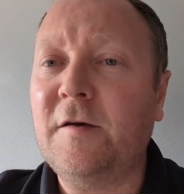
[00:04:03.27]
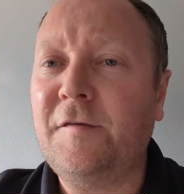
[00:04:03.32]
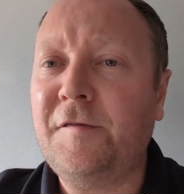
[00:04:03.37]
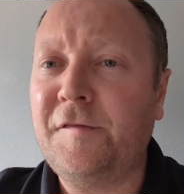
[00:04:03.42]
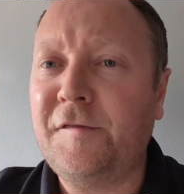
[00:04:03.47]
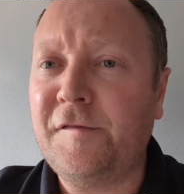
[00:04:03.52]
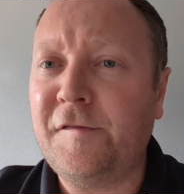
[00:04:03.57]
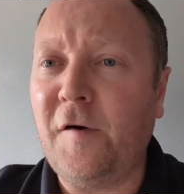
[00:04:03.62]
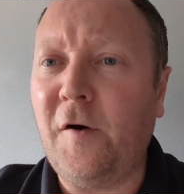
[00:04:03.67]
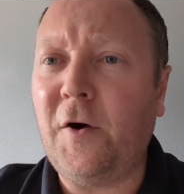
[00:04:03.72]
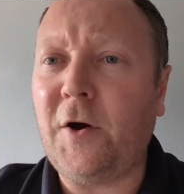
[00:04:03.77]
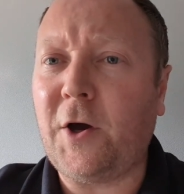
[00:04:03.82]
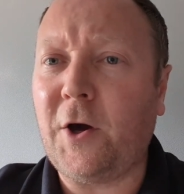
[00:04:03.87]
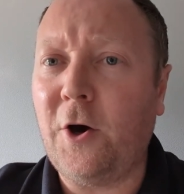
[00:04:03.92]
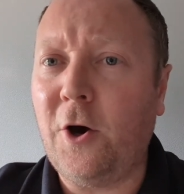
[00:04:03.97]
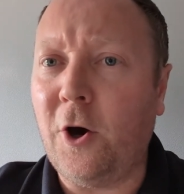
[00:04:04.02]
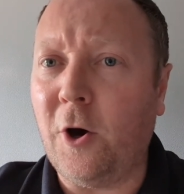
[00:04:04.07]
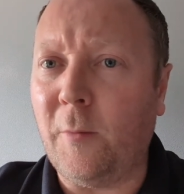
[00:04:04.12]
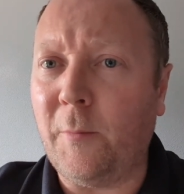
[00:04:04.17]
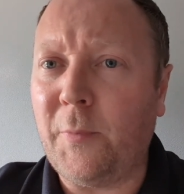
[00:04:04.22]
the fuck
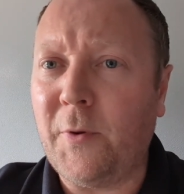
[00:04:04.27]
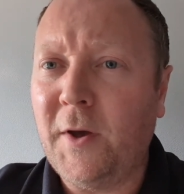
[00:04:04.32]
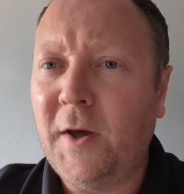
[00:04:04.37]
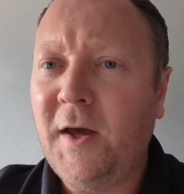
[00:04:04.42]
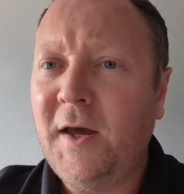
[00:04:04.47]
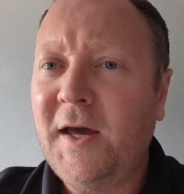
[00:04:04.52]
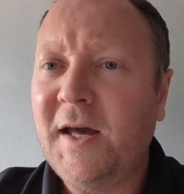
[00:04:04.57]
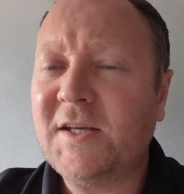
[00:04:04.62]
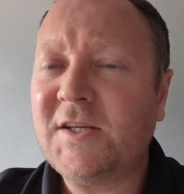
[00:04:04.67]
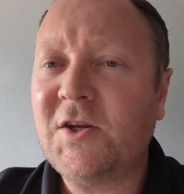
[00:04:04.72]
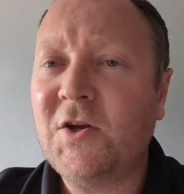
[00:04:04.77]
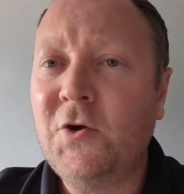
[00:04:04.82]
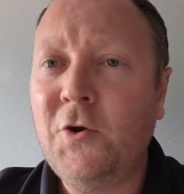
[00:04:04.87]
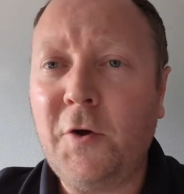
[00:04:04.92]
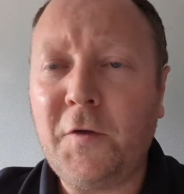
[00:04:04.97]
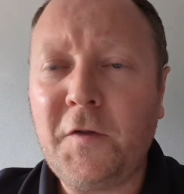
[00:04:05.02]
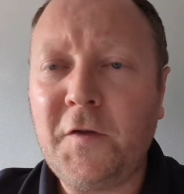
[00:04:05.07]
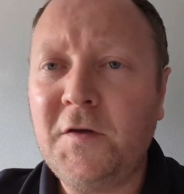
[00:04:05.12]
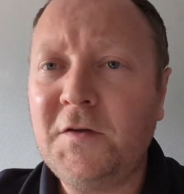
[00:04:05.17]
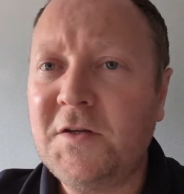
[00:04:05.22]
up. It's
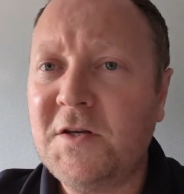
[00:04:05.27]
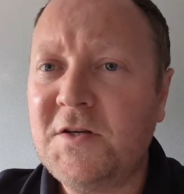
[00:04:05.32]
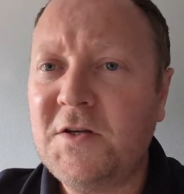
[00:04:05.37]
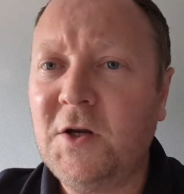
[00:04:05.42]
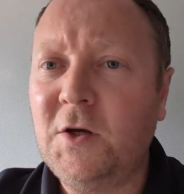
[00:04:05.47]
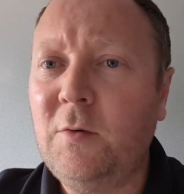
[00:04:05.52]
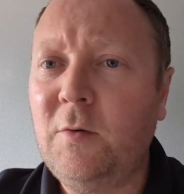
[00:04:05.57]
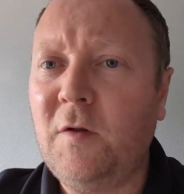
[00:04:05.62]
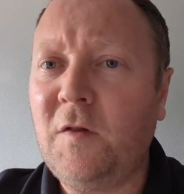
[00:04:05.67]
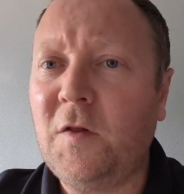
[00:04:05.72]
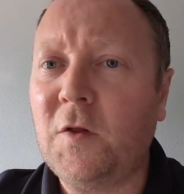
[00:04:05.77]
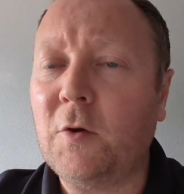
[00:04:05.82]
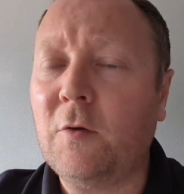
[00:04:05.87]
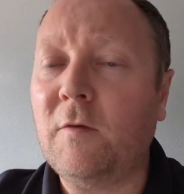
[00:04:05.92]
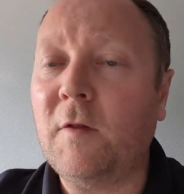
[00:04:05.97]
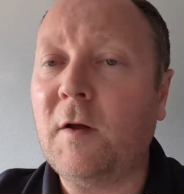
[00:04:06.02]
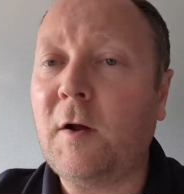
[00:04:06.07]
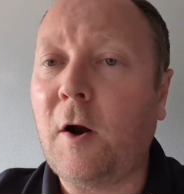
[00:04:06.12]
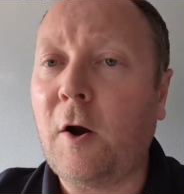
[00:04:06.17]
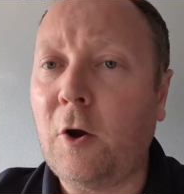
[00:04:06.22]
nothing to do with you.
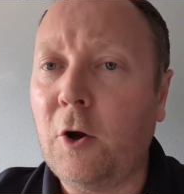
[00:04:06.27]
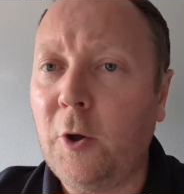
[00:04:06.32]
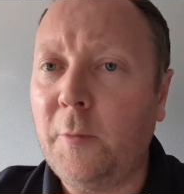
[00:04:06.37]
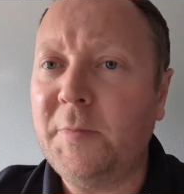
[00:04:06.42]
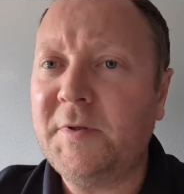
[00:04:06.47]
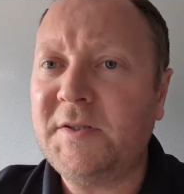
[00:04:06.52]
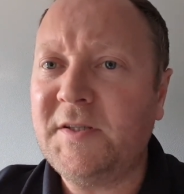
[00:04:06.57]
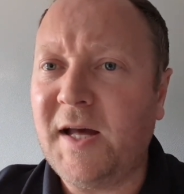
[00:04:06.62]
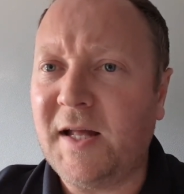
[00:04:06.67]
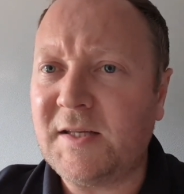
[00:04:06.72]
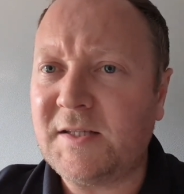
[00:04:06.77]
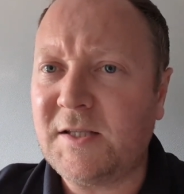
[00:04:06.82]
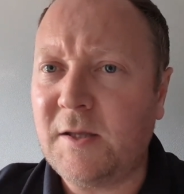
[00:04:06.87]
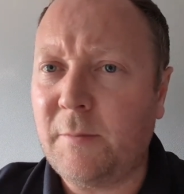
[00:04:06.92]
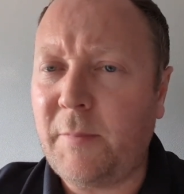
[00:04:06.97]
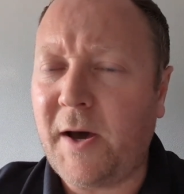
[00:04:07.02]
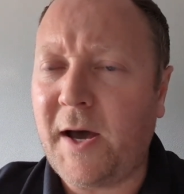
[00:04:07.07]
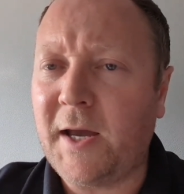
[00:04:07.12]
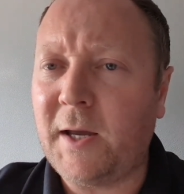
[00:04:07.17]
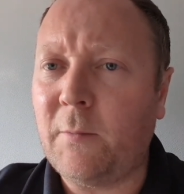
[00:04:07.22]
The club sets the
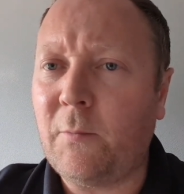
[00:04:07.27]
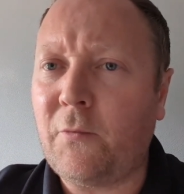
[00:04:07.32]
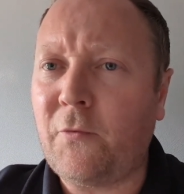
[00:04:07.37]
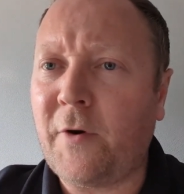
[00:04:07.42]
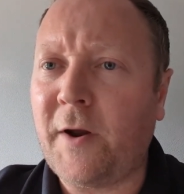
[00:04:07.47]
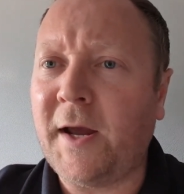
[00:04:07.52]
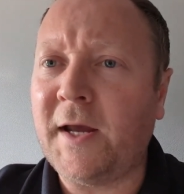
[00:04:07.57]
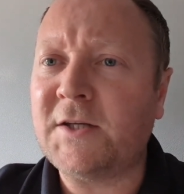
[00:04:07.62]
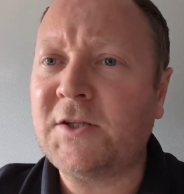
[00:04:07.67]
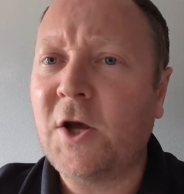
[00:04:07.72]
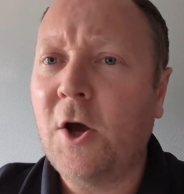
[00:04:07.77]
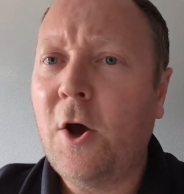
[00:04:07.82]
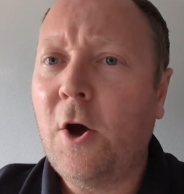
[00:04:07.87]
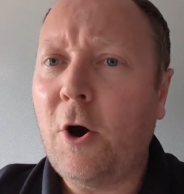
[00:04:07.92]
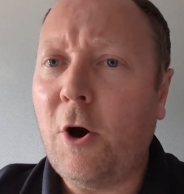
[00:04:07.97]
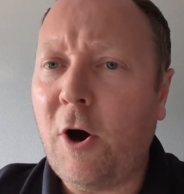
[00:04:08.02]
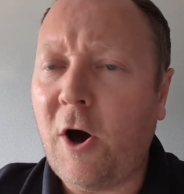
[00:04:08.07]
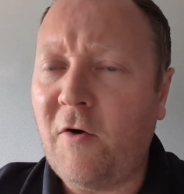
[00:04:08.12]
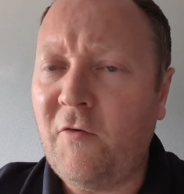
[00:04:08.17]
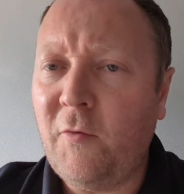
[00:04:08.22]
buy-in price
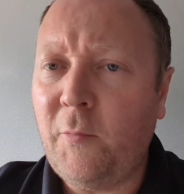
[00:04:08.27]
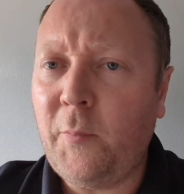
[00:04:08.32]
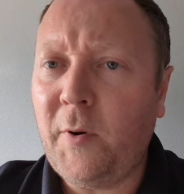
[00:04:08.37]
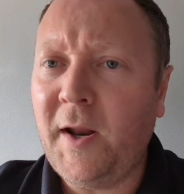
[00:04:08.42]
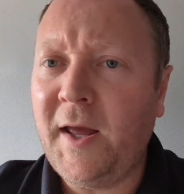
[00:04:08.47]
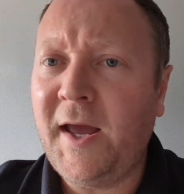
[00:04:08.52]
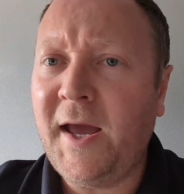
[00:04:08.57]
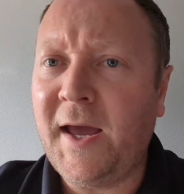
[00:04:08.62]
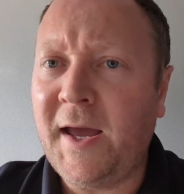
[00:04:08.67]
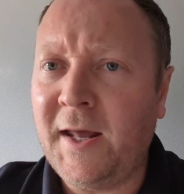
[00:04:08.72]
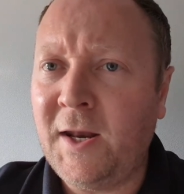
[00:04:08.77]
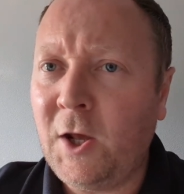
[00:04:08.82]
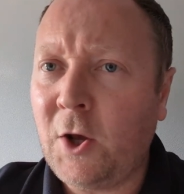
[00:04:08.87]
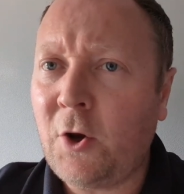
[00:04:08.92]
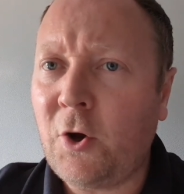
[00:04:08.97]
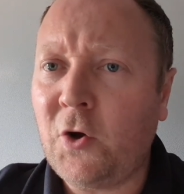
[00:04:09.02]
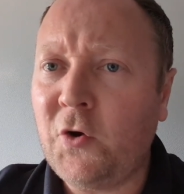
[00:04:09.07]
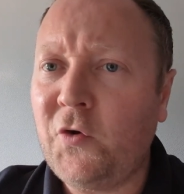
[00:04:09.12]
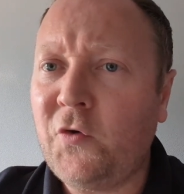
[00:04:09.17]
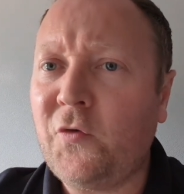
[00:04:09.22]
of a player in a
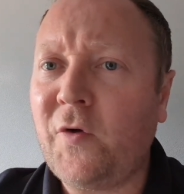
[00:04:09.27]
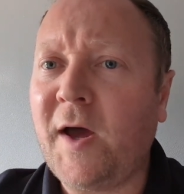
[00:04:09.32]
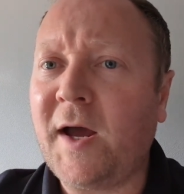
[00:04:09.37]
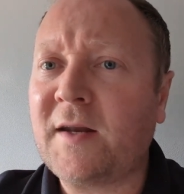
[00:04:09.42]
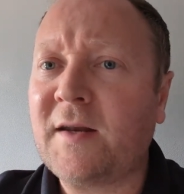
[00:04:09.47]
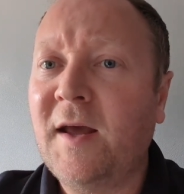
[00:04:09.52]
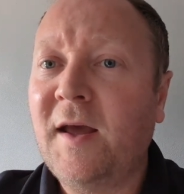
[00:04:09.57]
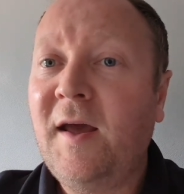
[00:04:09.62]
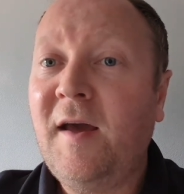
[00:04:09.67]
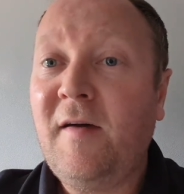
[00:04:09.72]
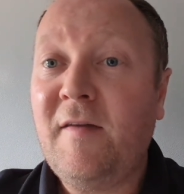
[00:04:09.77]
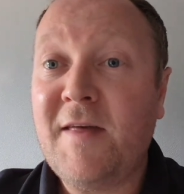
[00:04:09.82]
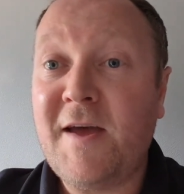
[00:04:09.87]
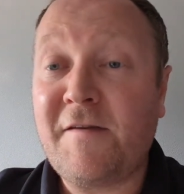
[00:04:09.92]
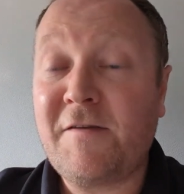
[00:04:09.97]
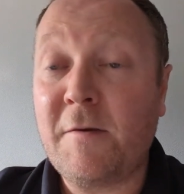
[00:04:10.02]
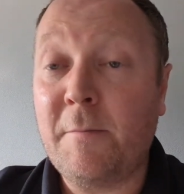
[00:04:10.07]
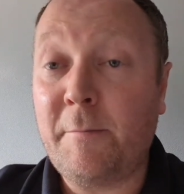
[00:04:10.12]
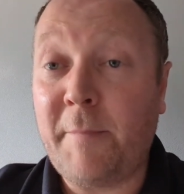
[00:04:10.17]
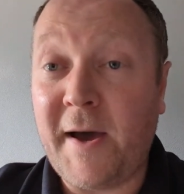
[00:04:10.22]
contract. They
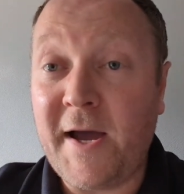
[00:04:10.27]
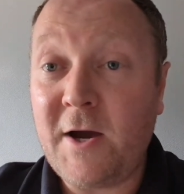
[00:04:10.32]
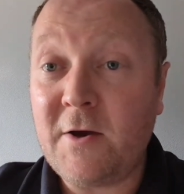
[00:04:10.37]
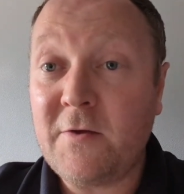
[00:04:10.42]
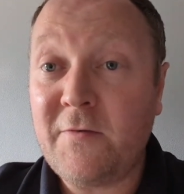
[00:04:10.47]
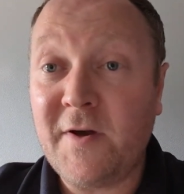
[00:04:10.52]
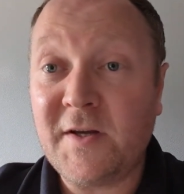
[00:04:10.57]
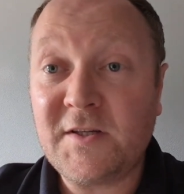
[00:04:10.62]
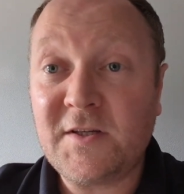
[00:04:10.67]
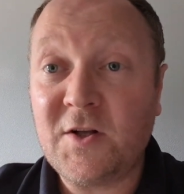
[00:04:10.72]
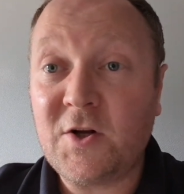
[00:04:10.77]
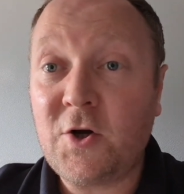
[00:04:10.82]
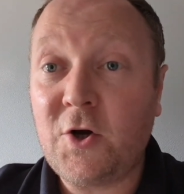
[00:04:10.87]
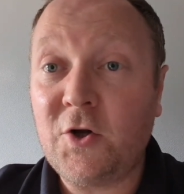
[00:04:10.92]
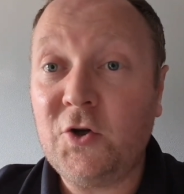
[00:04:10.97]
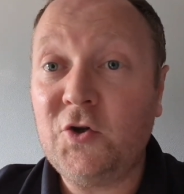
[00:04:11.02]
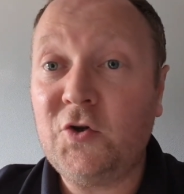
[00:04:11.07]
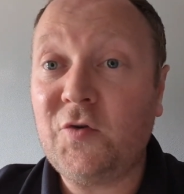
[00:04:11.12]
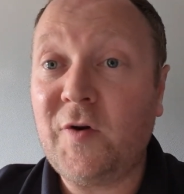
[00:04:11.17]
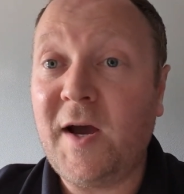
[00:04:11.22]
have to buy out the rest of the
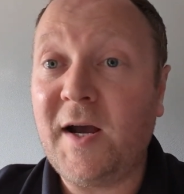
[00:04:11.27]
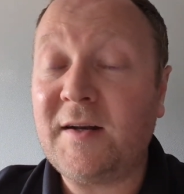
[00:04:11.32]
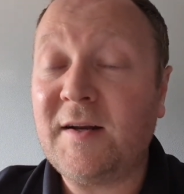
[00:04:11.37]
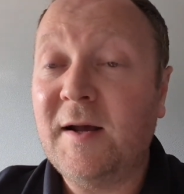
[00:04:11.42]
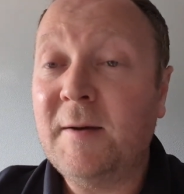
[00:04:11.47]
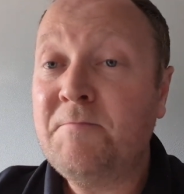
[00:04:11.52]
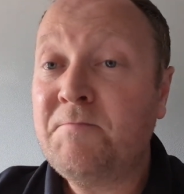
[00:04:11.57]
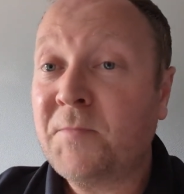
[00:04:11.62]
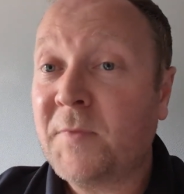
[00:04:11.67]
contract.